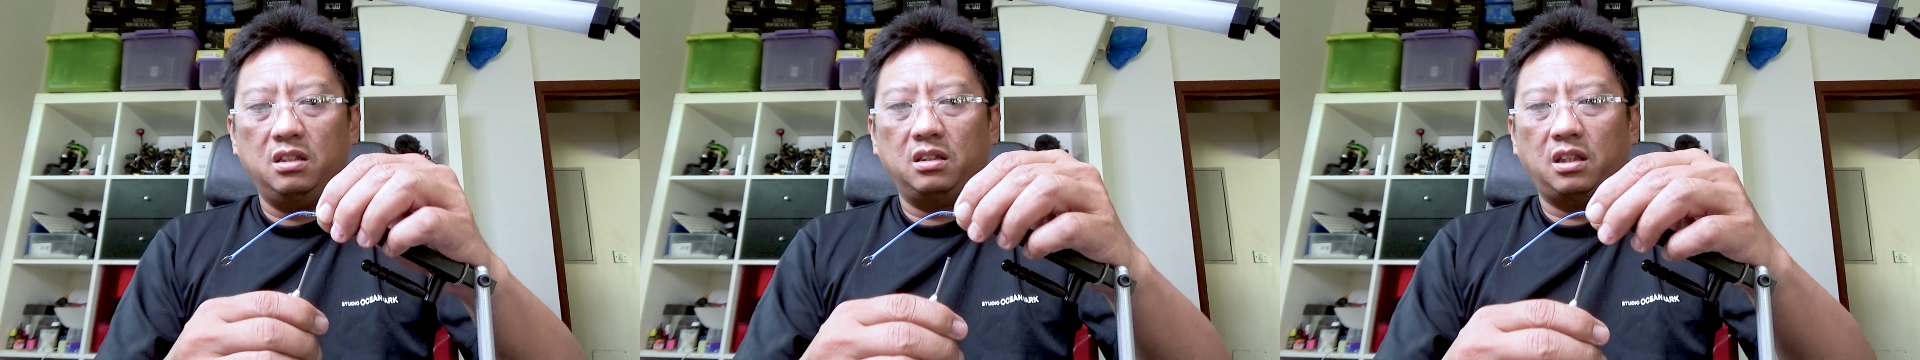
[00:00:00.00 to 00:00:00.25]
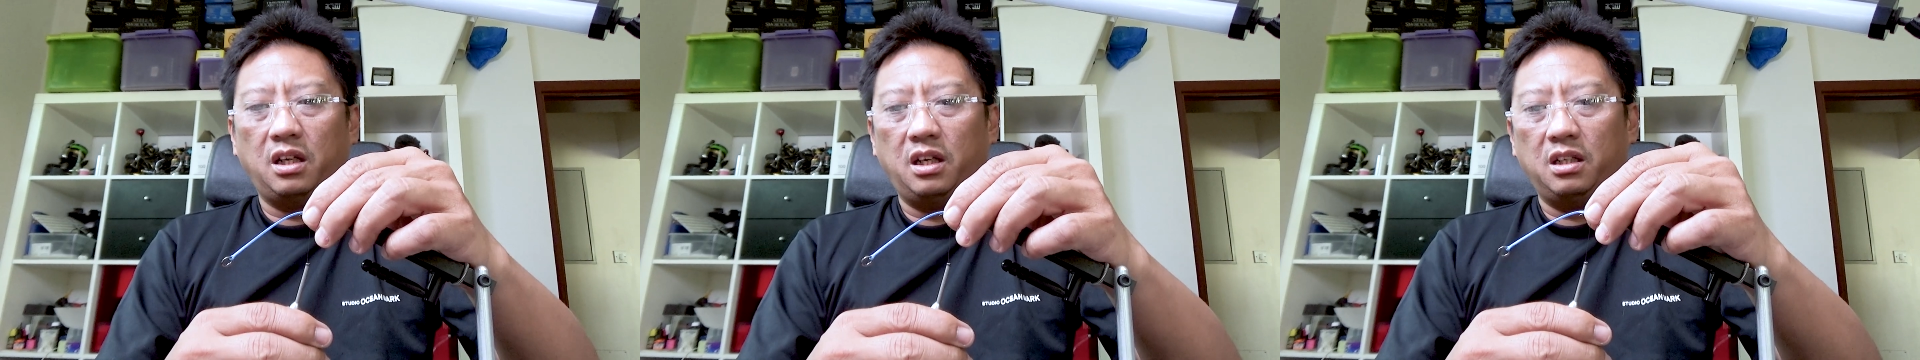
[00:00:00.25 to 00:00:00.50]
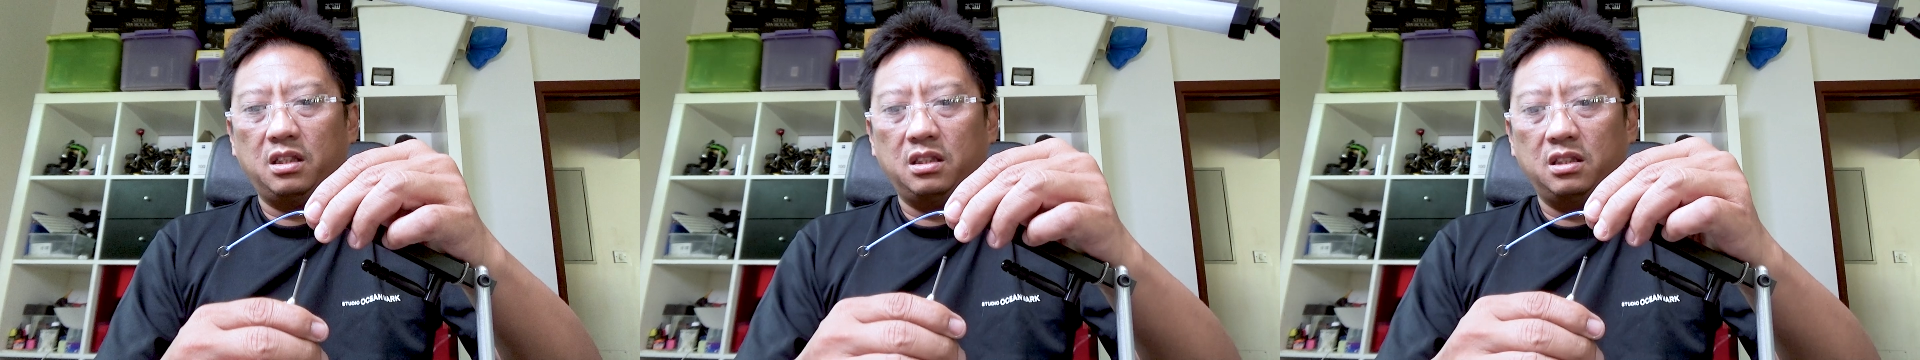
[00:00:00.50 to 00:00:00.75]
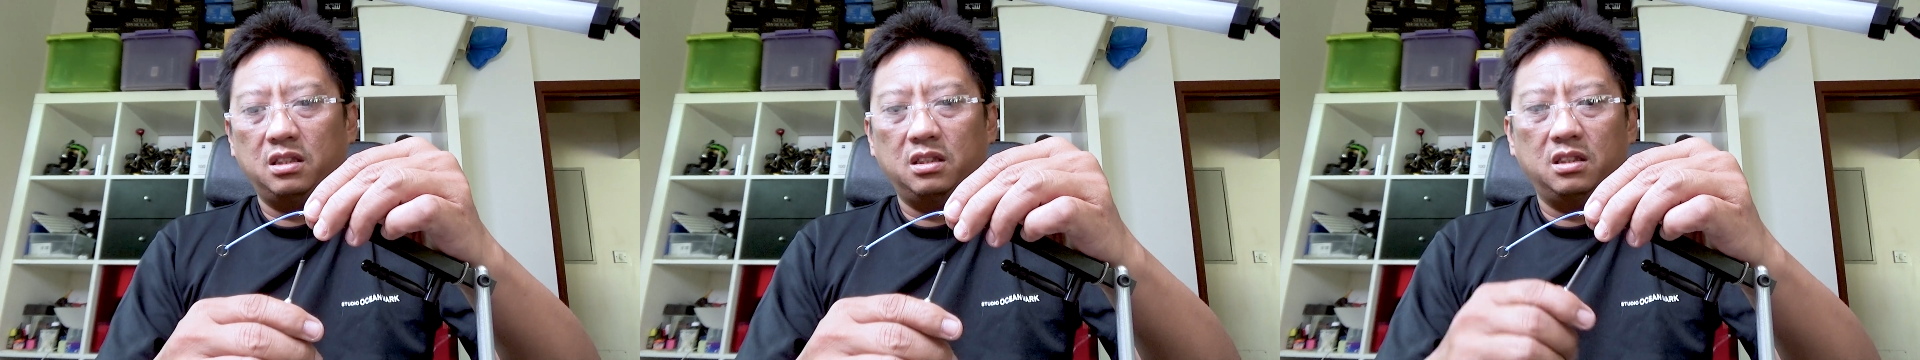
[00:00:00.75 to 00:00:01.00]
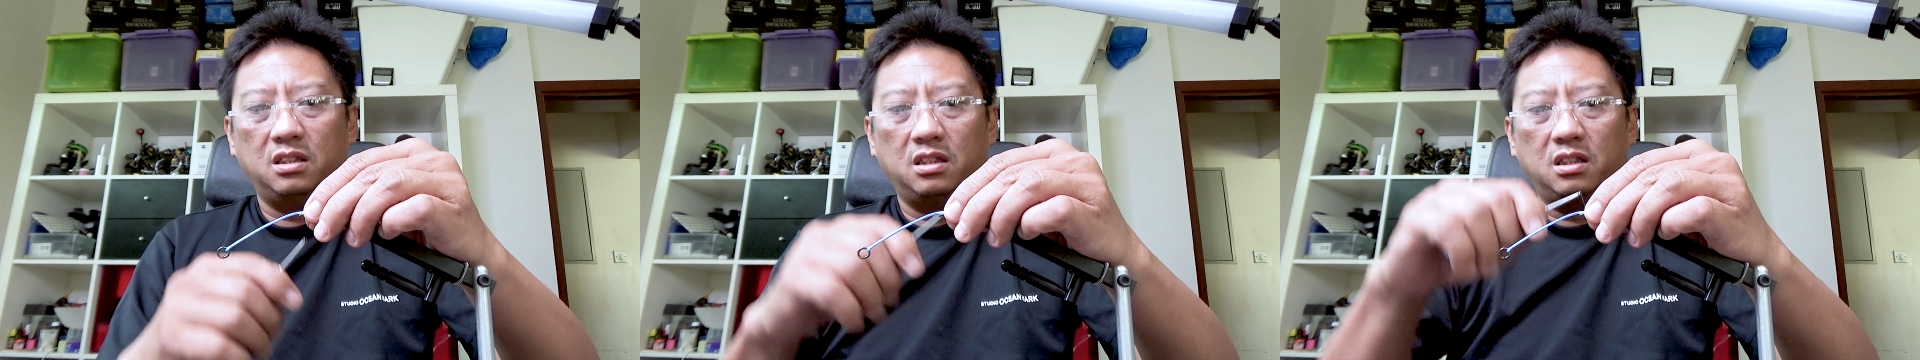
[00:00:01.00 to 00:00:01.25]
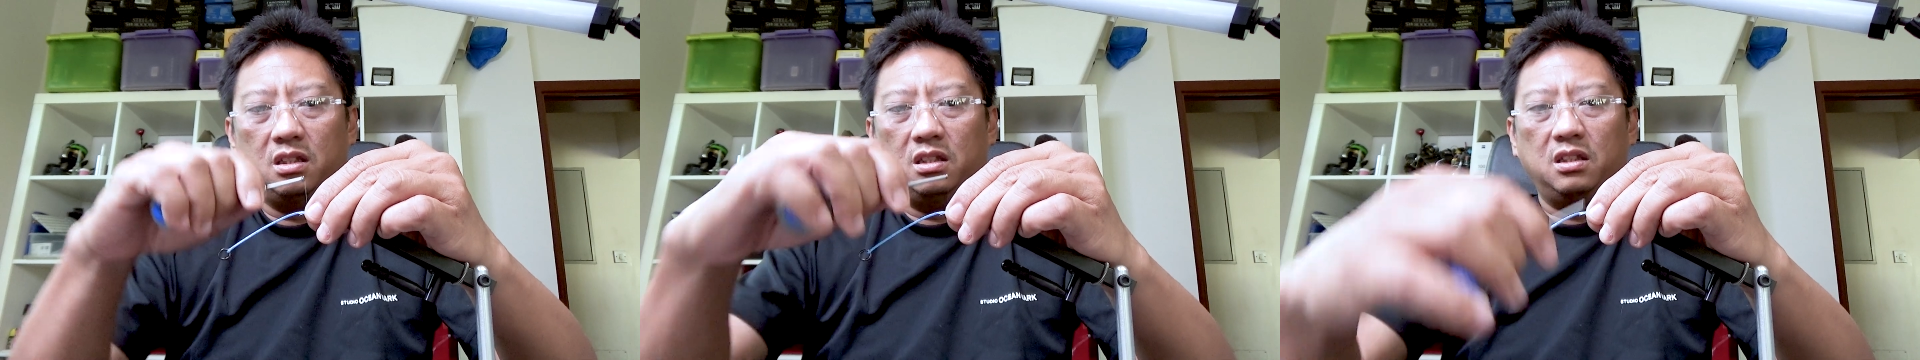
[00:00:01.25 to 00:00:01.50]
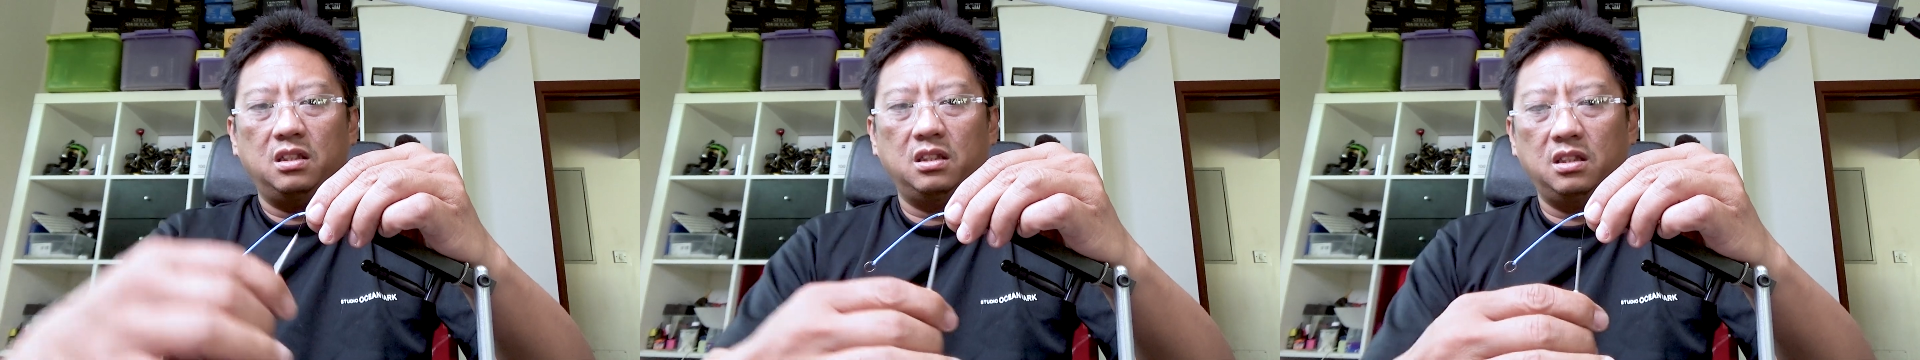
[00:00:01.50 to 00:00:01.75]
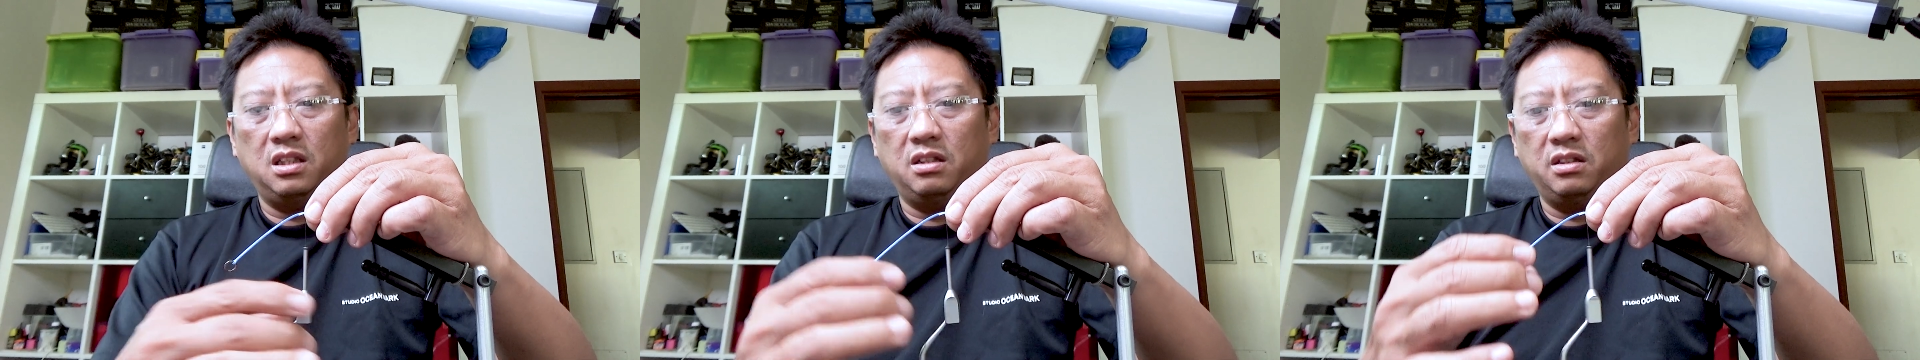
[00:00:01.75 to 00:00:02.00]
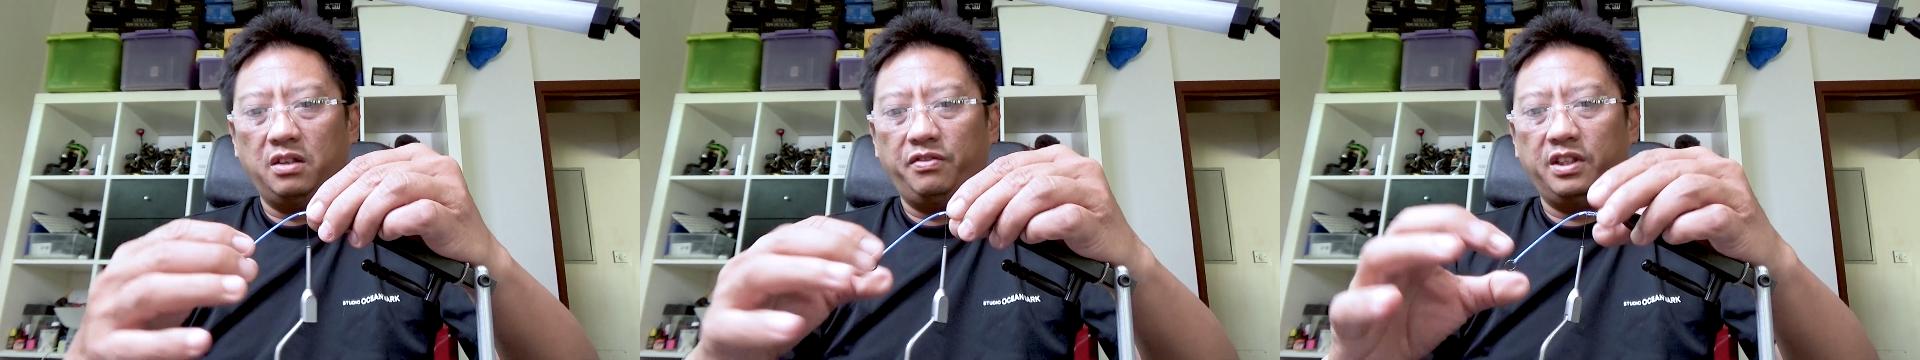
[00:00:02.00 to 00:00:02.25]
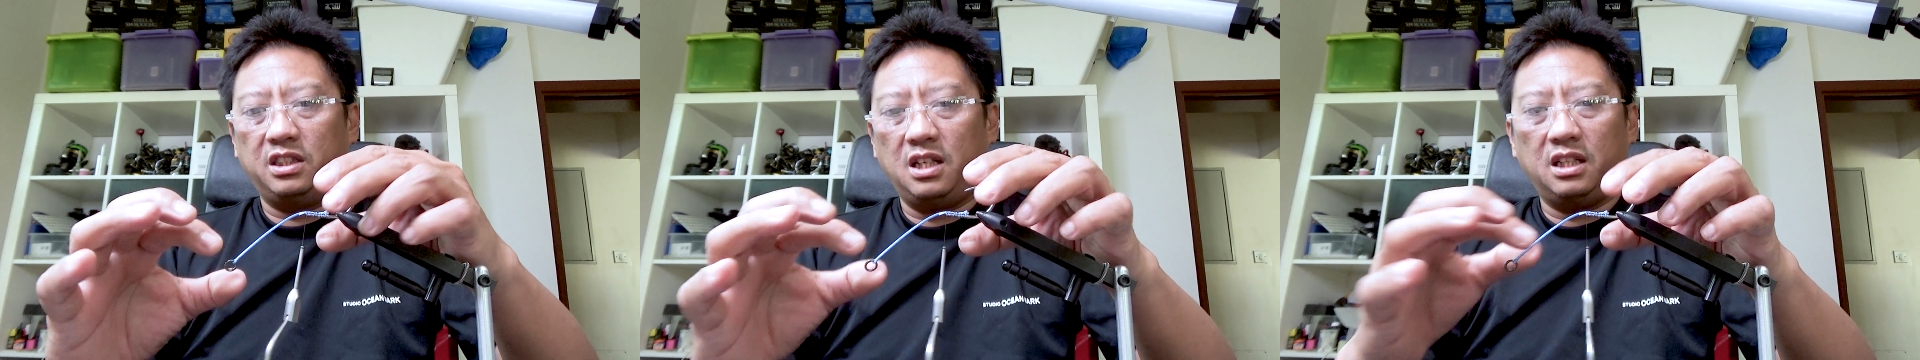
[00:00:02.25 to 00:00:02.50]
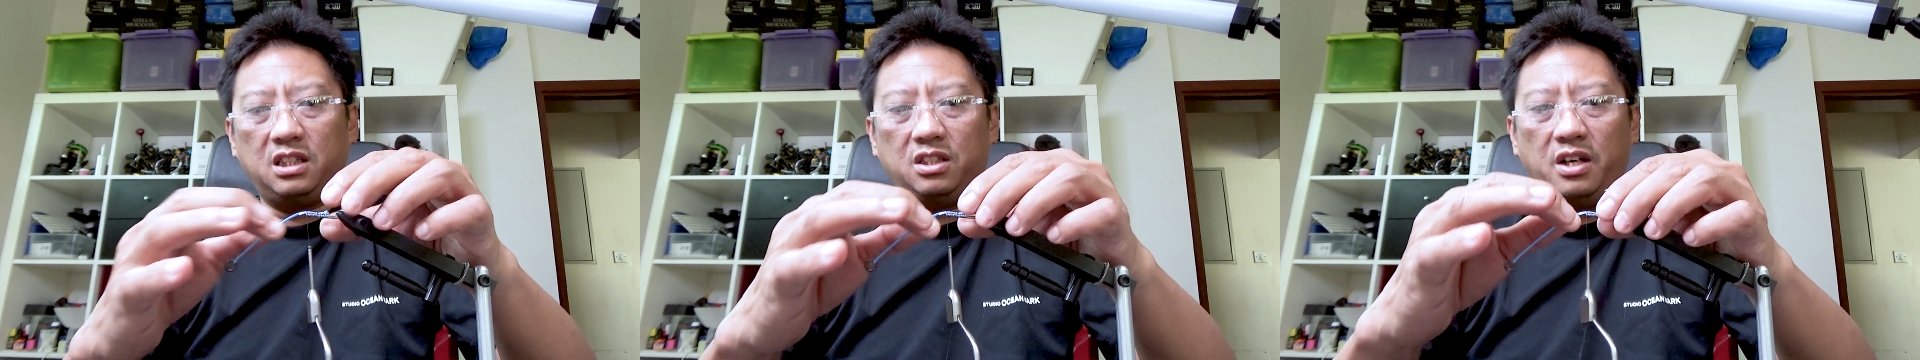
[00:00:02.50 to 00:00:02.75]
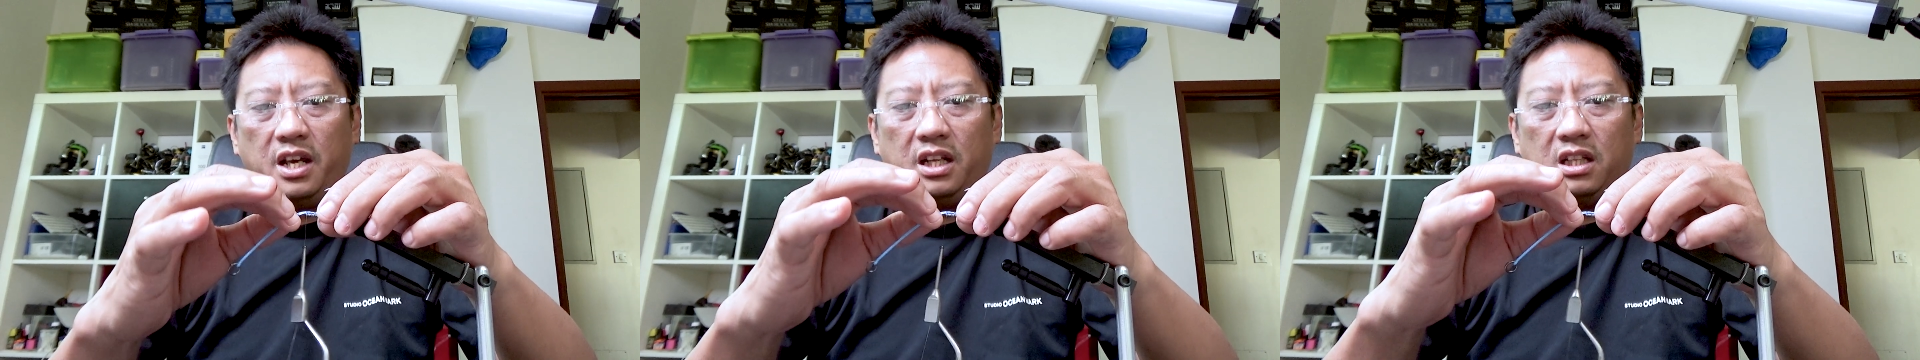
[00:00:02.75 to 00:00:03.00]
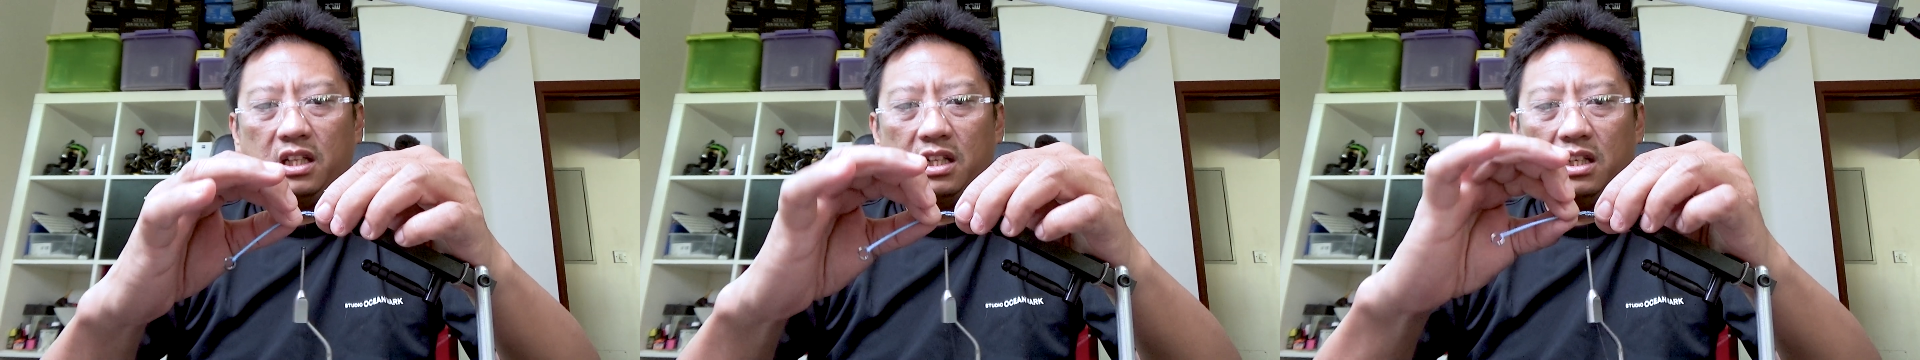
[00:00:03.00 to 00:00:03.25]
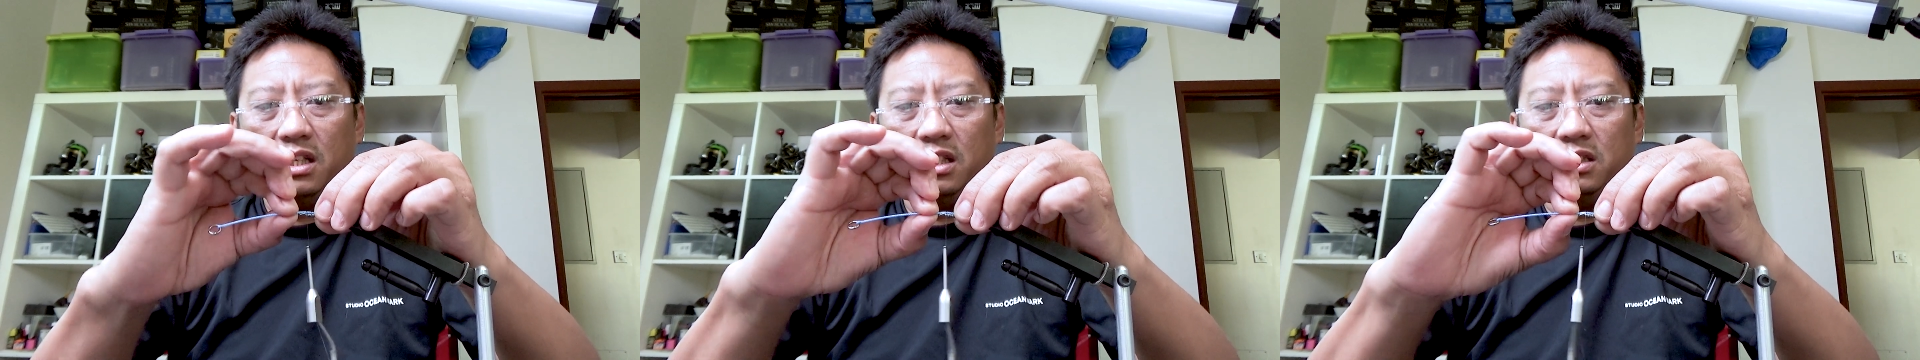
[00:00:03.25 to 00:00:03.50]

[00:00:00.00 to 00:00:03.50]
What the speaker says: Okay. Now, if it's not straight,